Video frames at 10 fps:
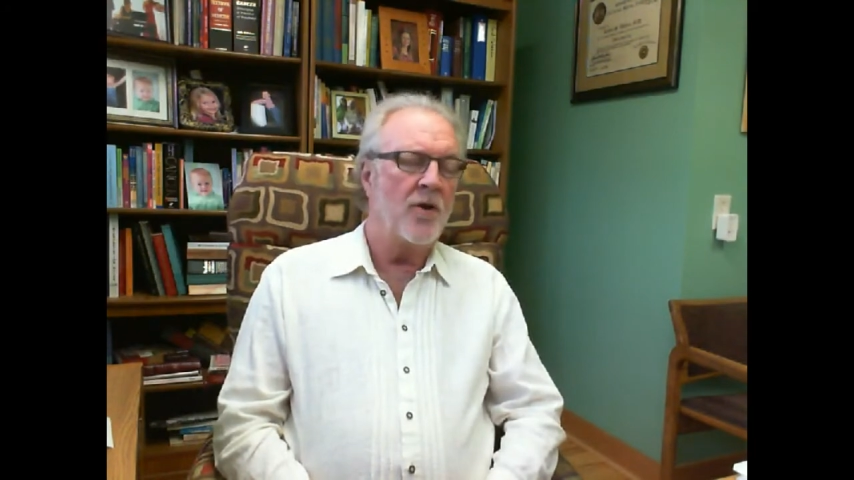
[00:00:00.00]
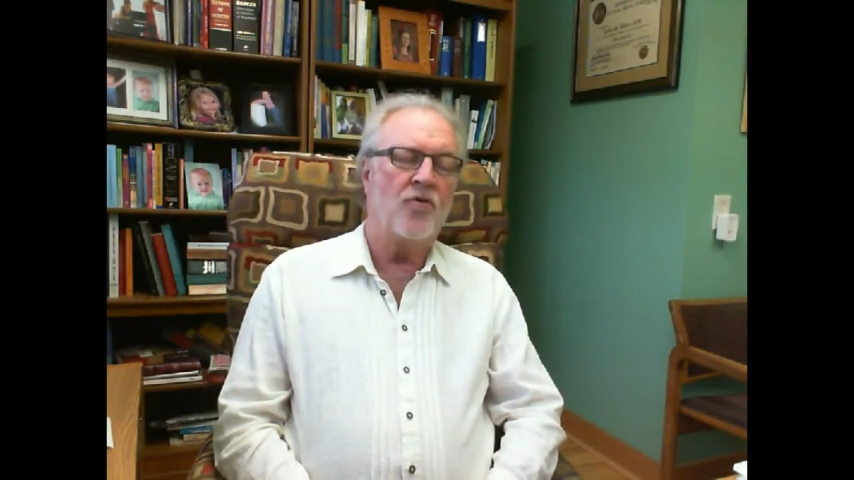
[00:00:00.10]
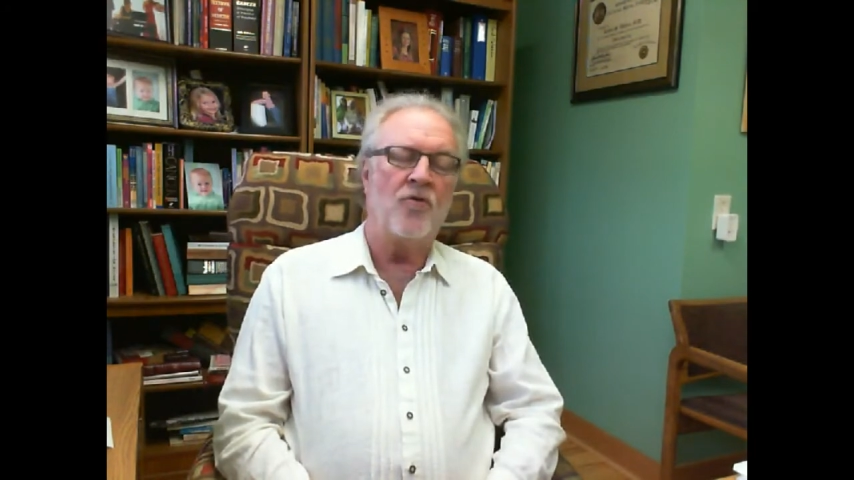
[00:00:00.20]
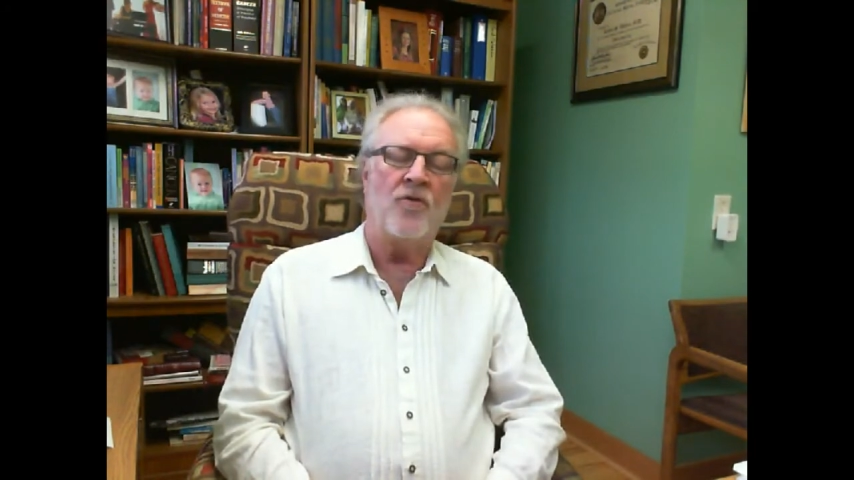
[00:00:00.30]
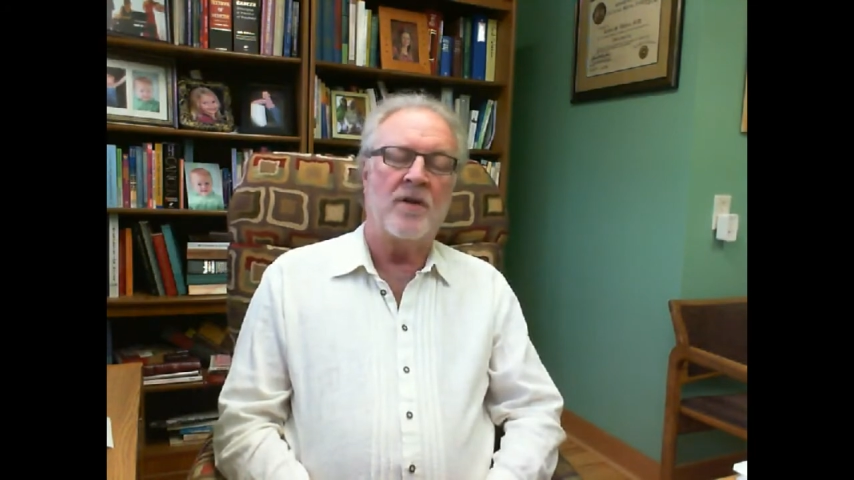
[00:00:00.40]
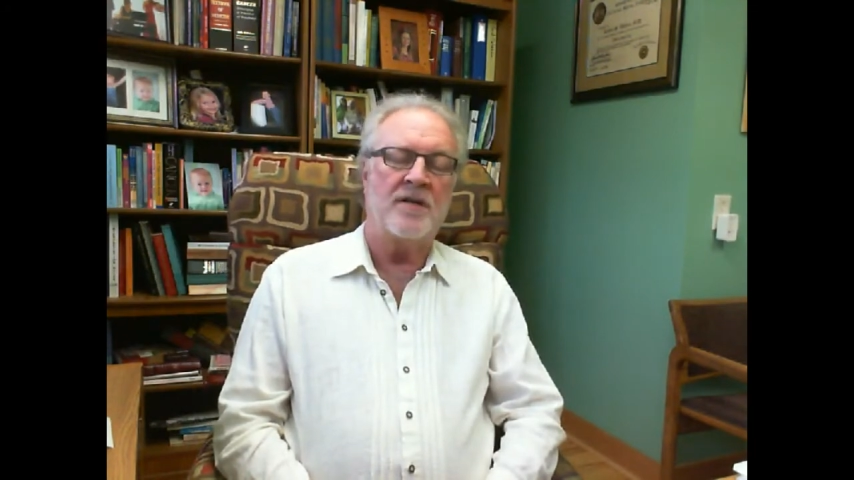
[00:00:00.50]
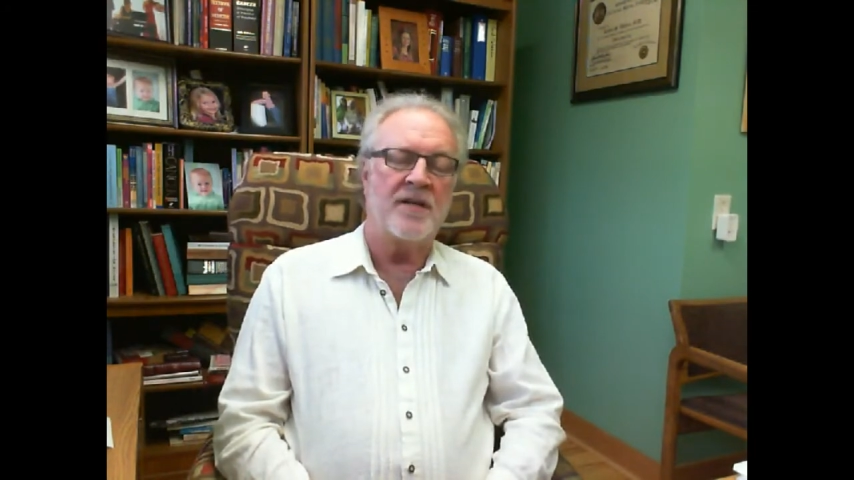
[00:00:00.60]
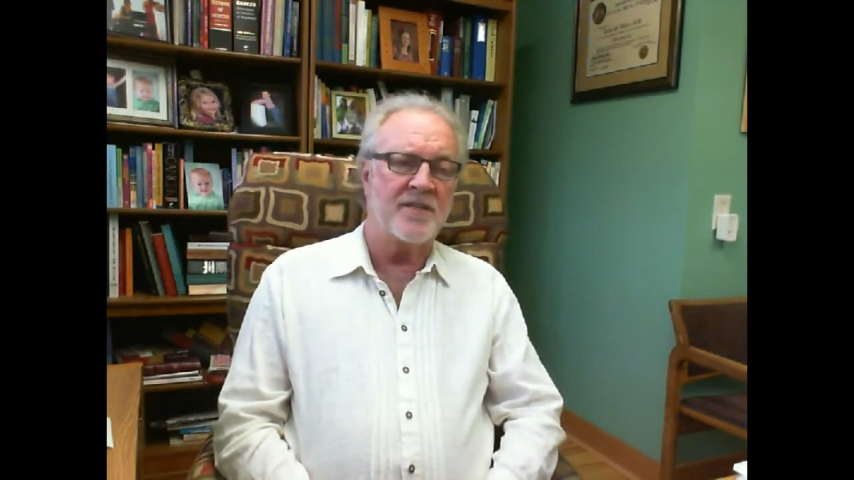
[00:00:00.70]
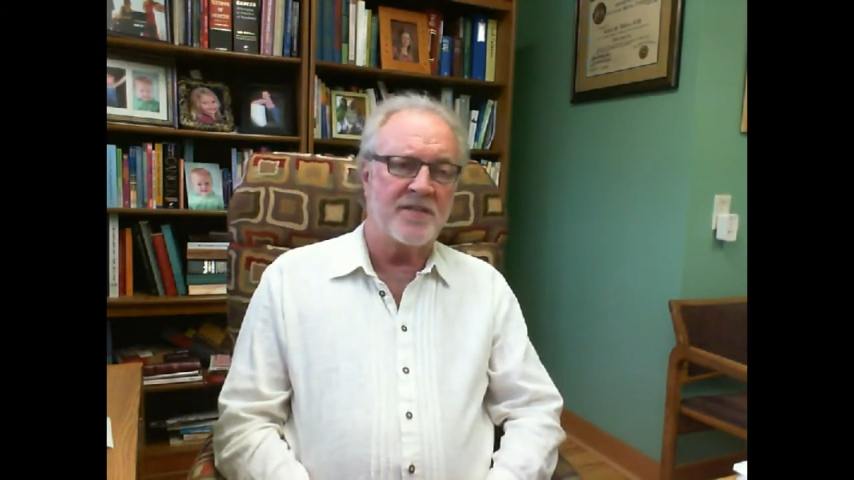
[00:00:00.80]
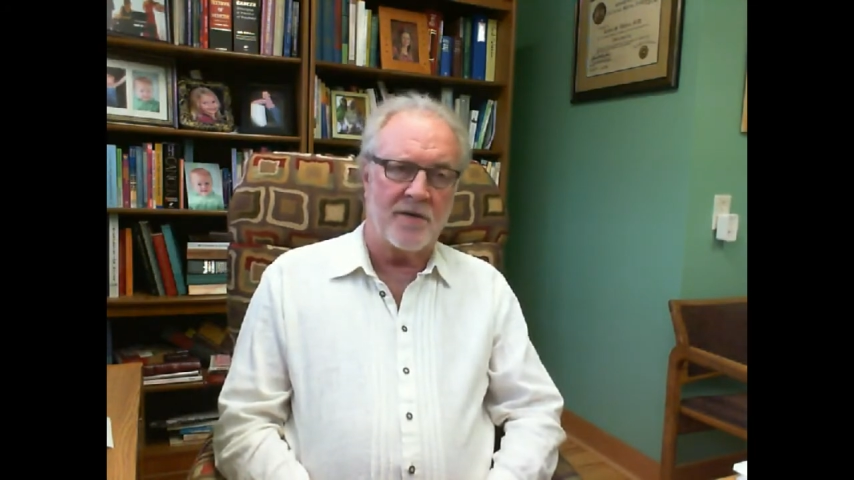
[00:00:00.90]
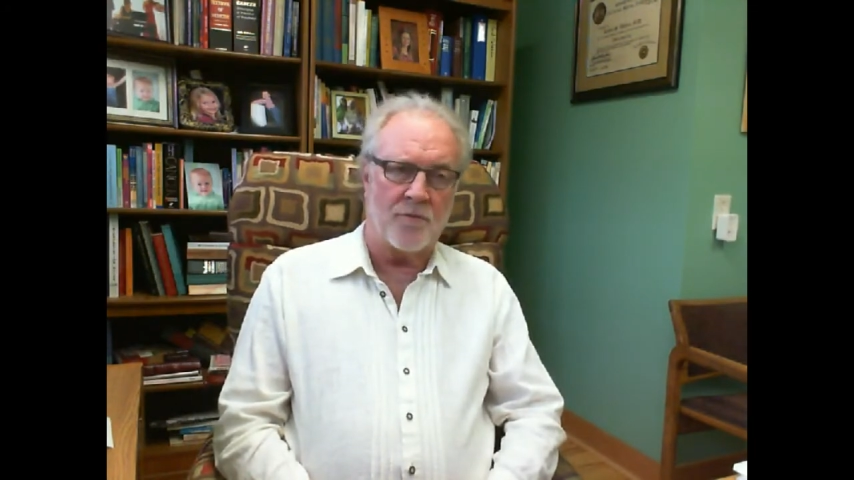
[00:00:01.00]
to distant